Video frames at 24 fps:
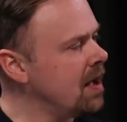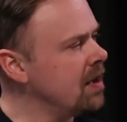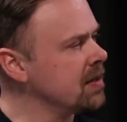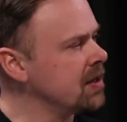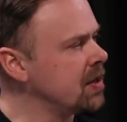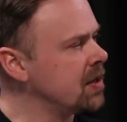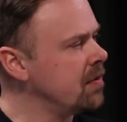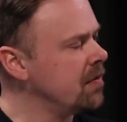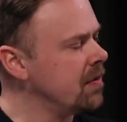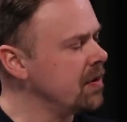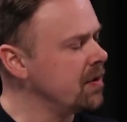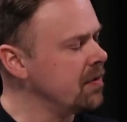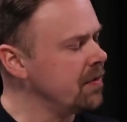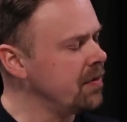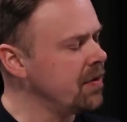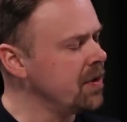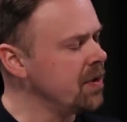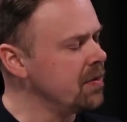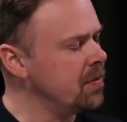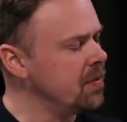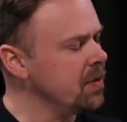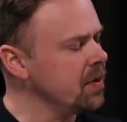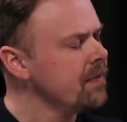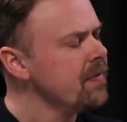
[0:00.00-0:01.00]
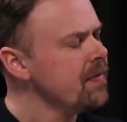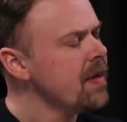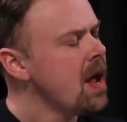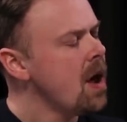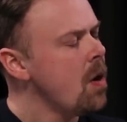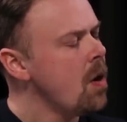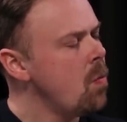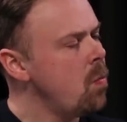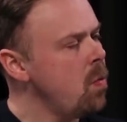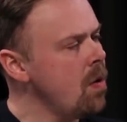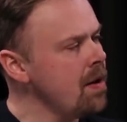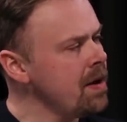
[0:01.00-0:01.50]
ask you if I do a third book.
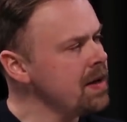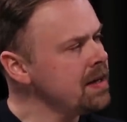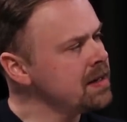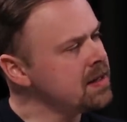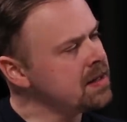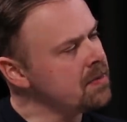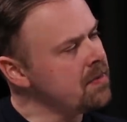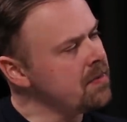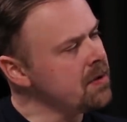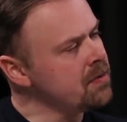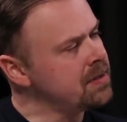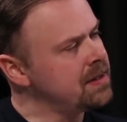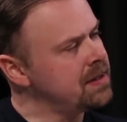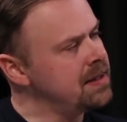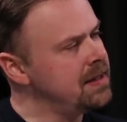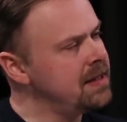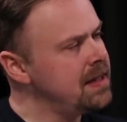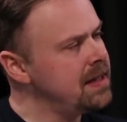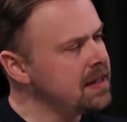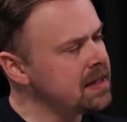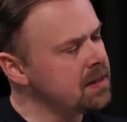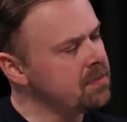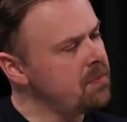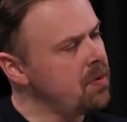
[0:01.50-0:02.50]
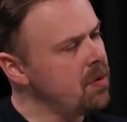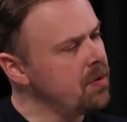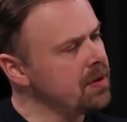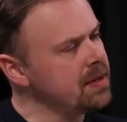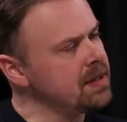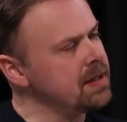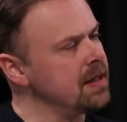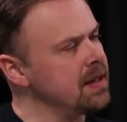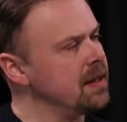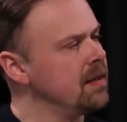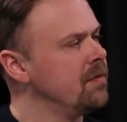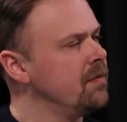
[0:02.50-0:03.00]
What is the most
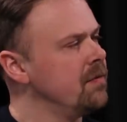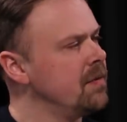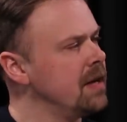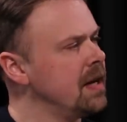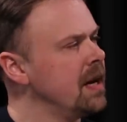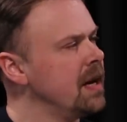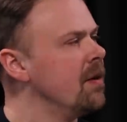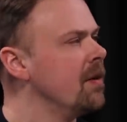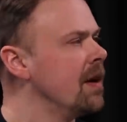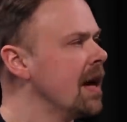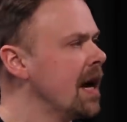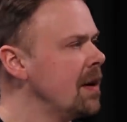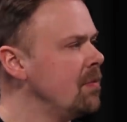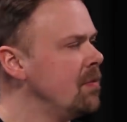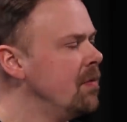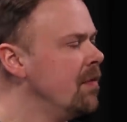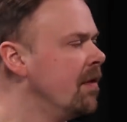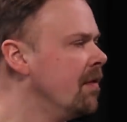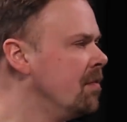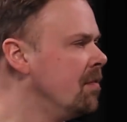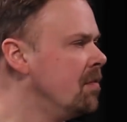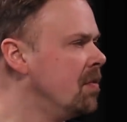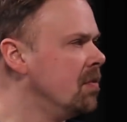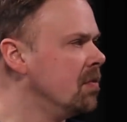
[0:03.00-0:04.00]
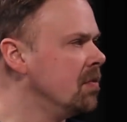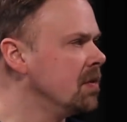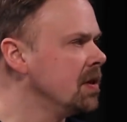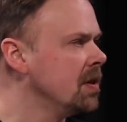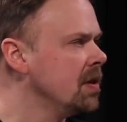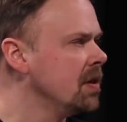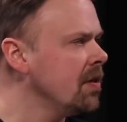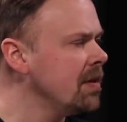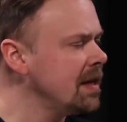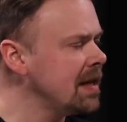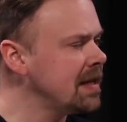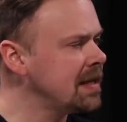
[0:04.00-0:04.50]
disappointing video game you've ever bought?
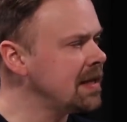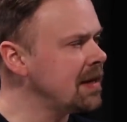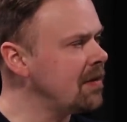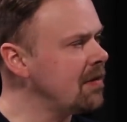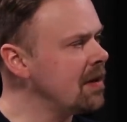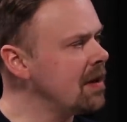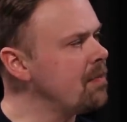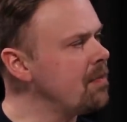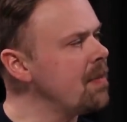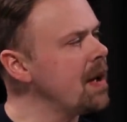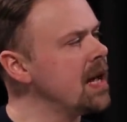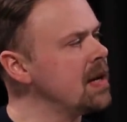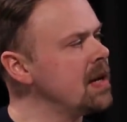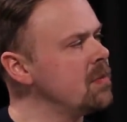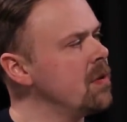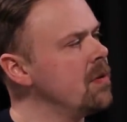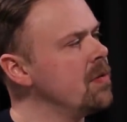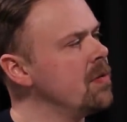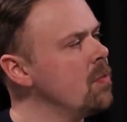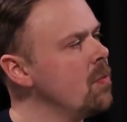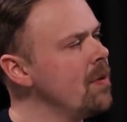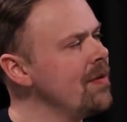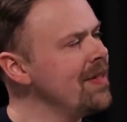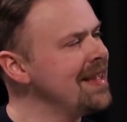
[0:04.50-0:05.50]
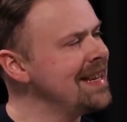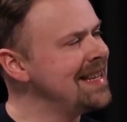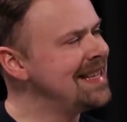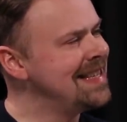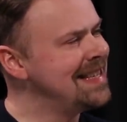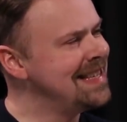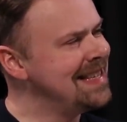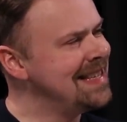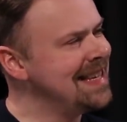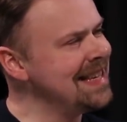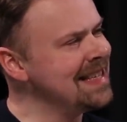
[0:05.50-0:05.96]
not necessarily a bad one, the one that oh.